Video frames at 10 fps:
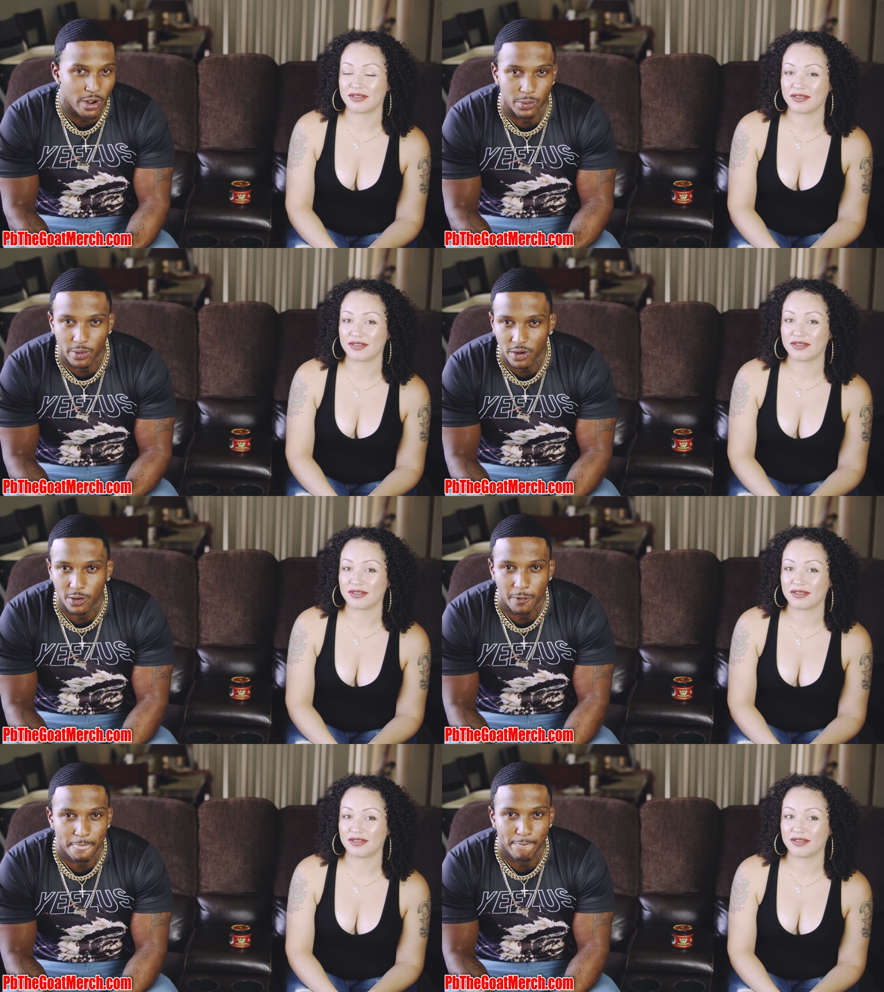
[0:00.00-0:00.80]
Speaker 1: around the
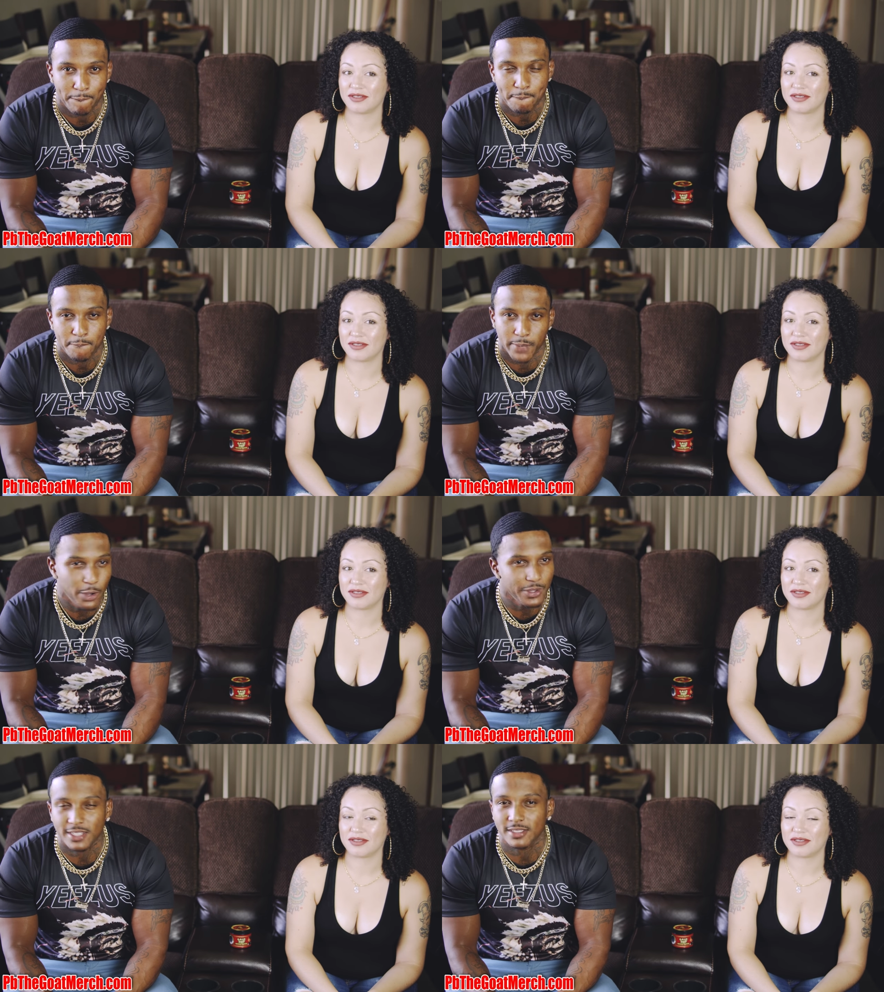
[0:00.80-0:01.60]
world.
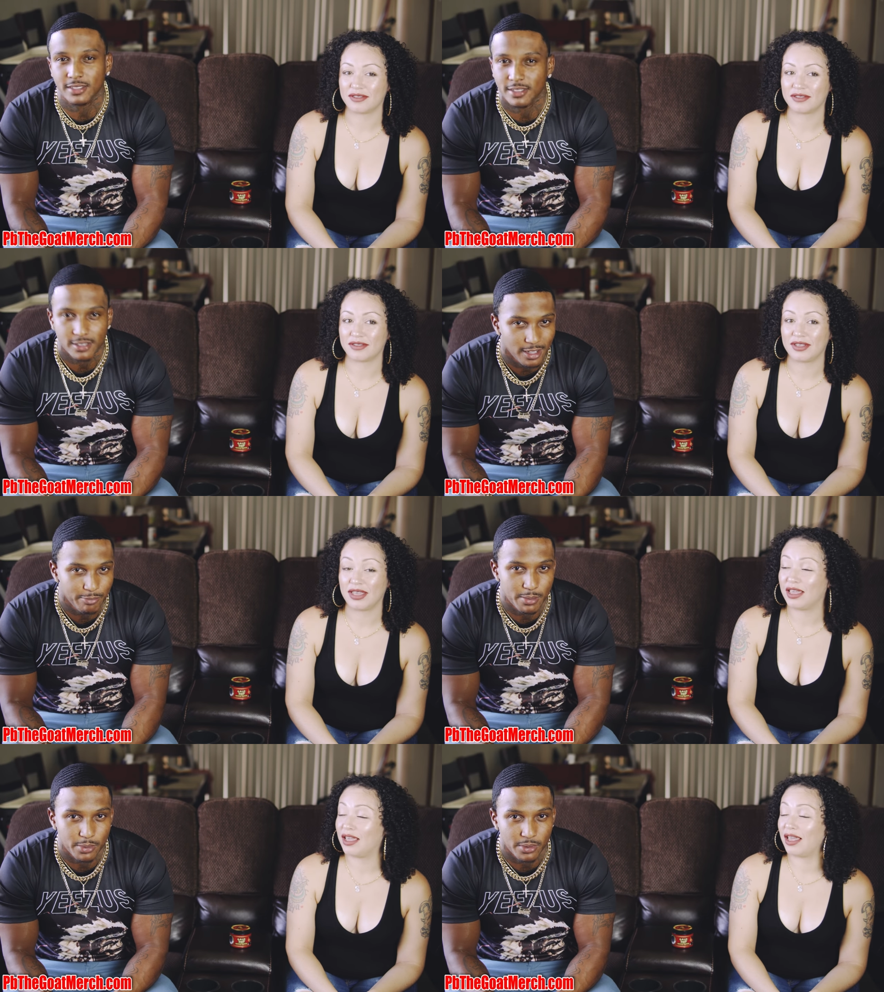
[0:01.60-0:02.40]
Millions
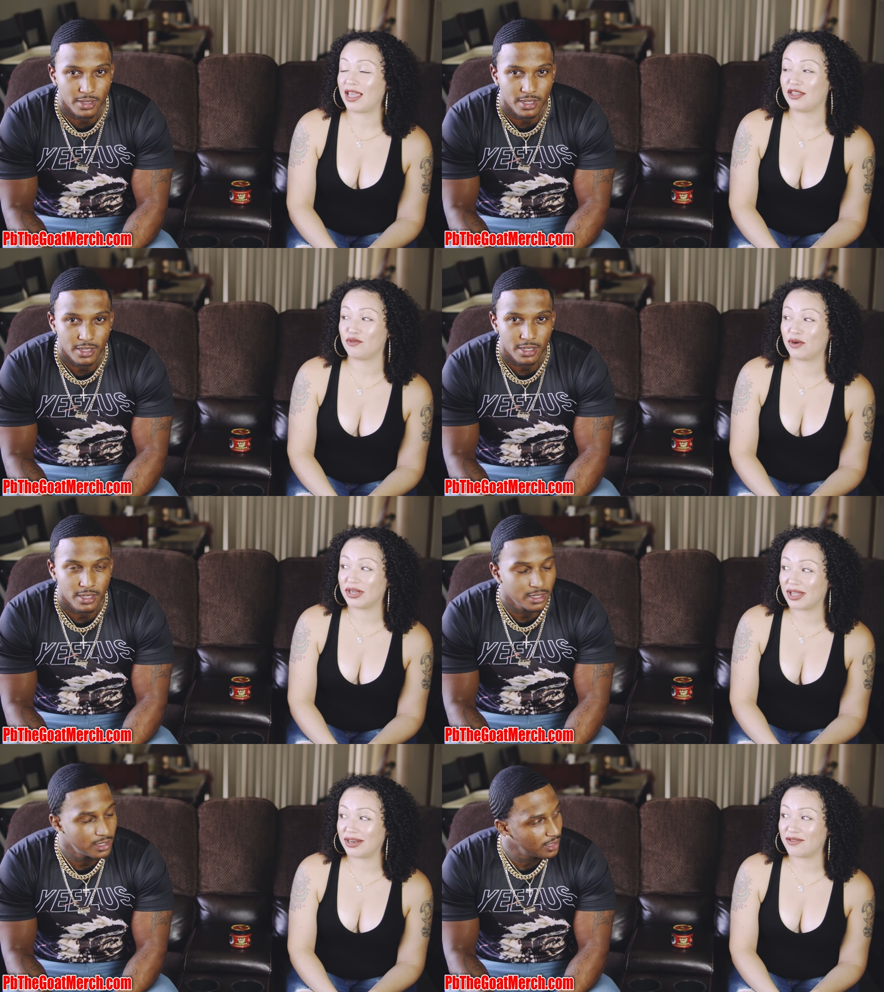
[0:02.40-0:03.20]
of
Speaker 2: people. And you
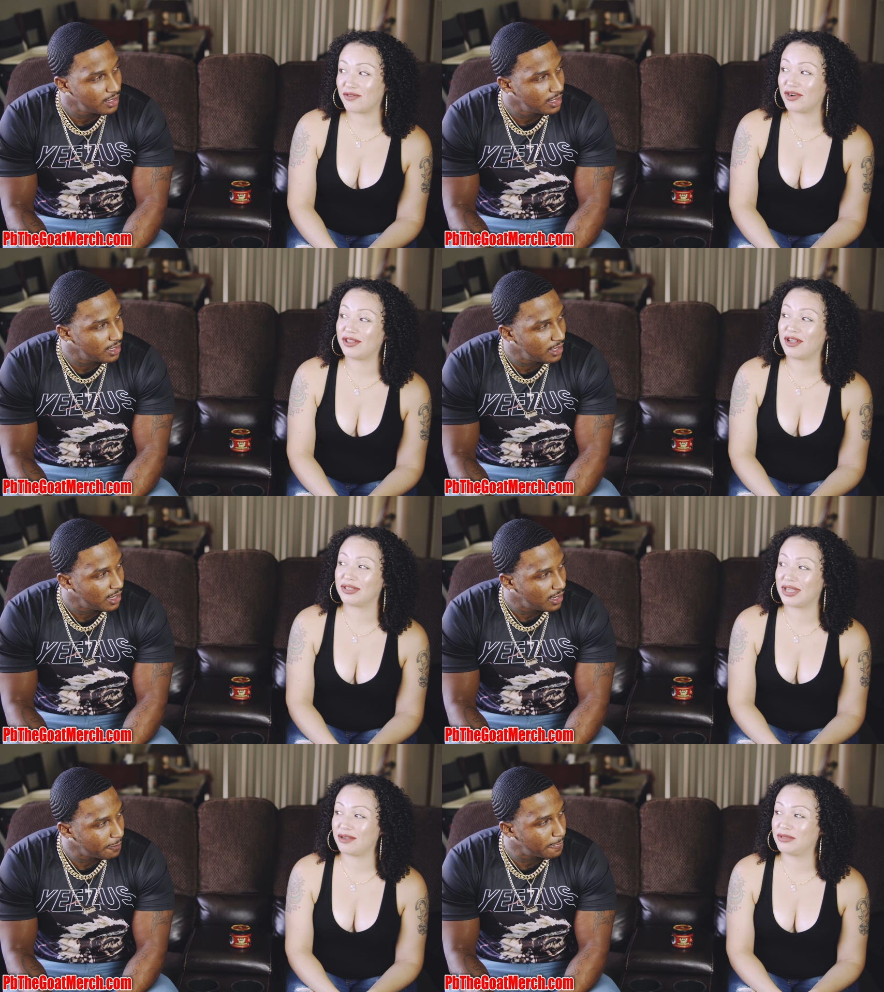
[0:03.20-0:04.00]
worked on it for a
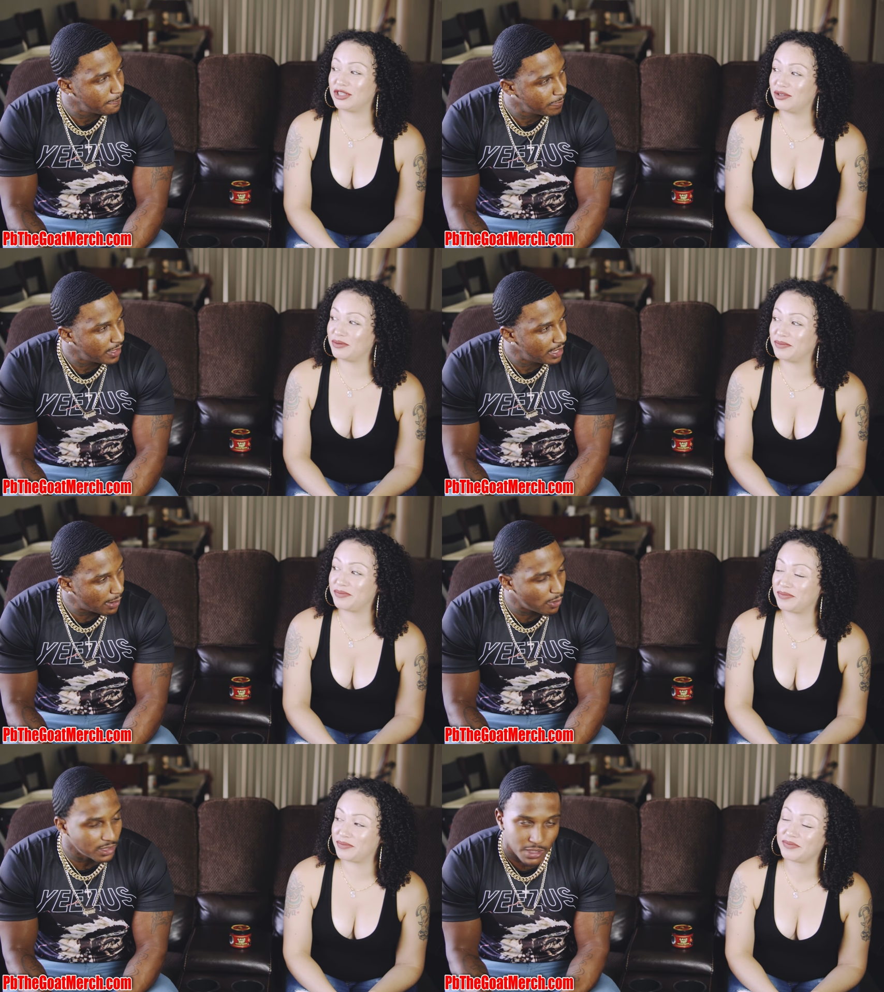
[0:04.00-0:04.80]
long time too. And
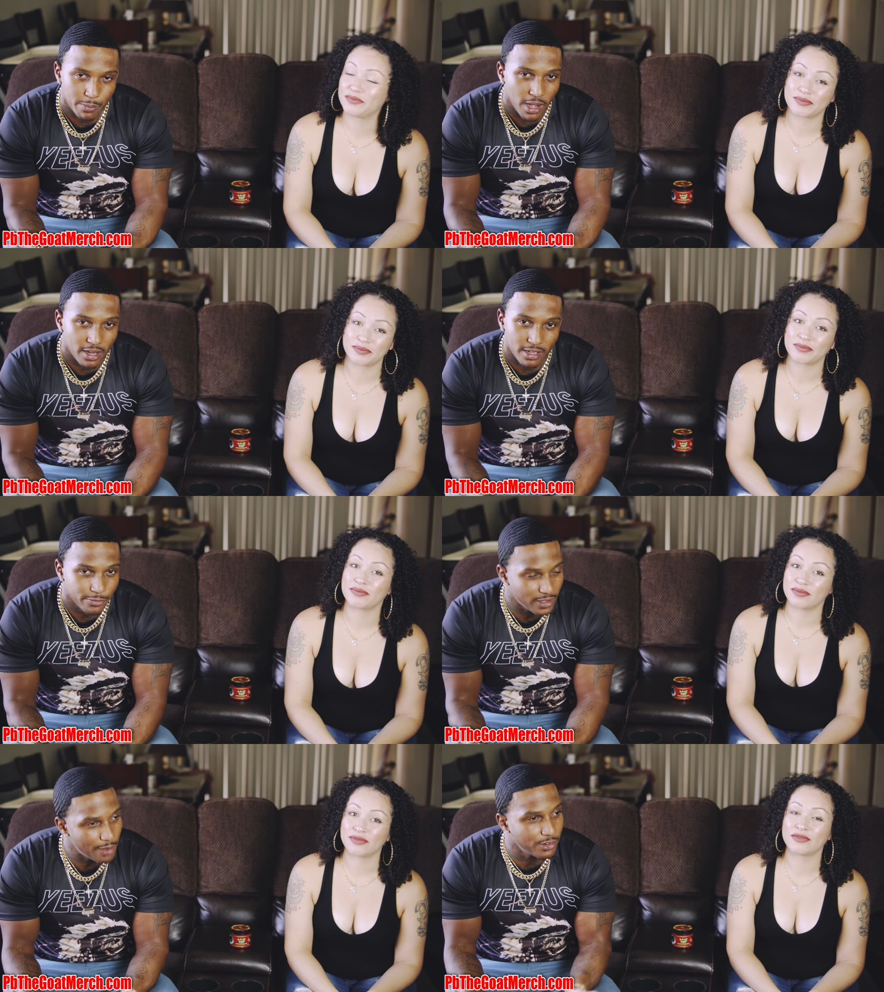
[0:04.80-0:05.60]
Speaker 1: I worked on a product
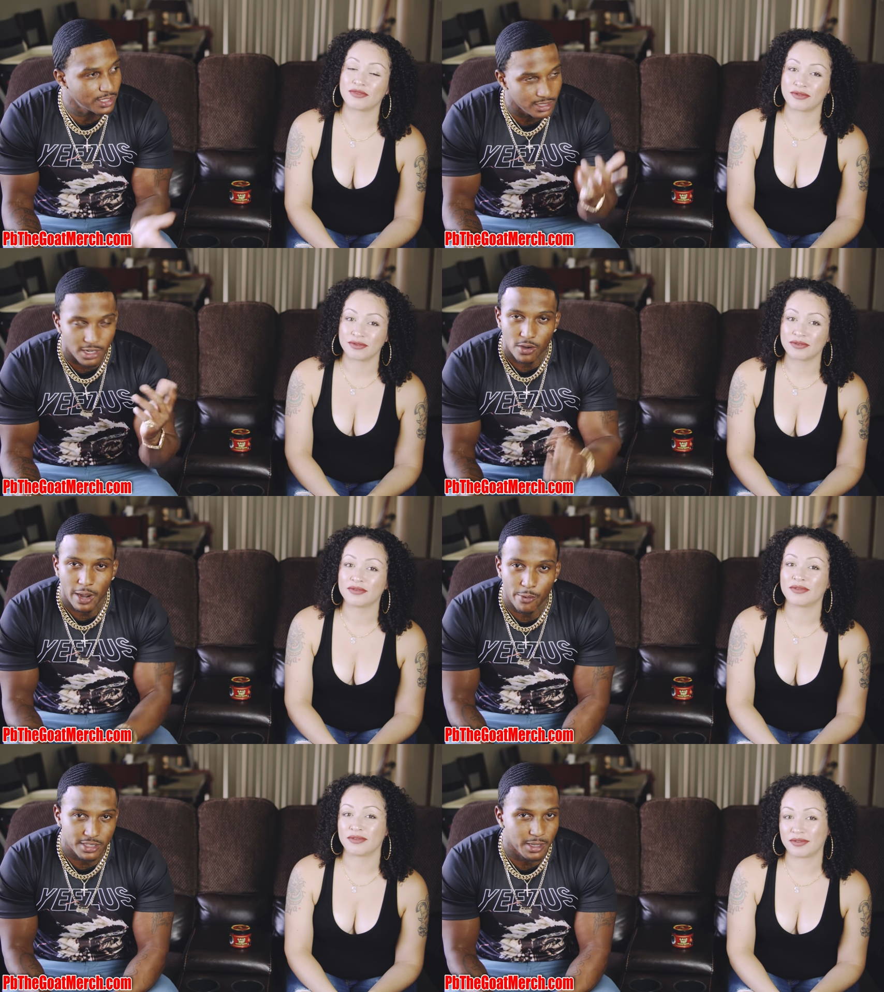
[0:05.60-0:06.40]
forever. You know,
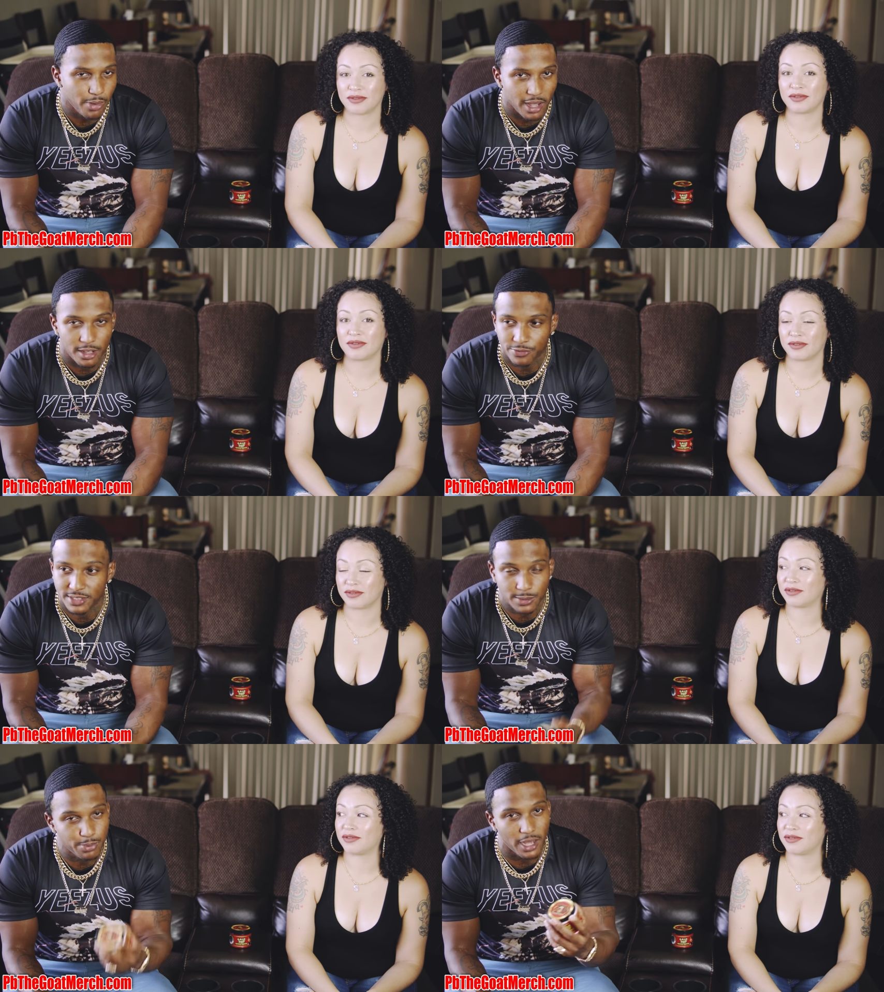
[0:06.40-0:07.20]
I worked on
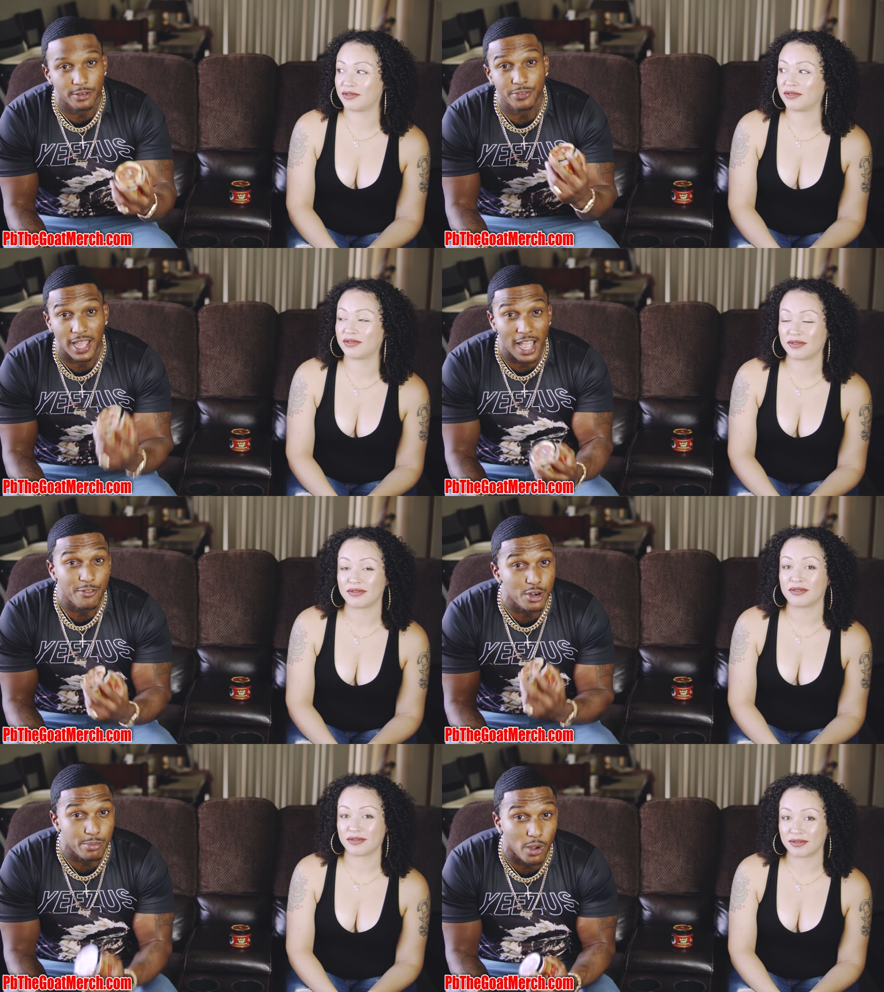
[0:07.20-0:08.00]
this product forever,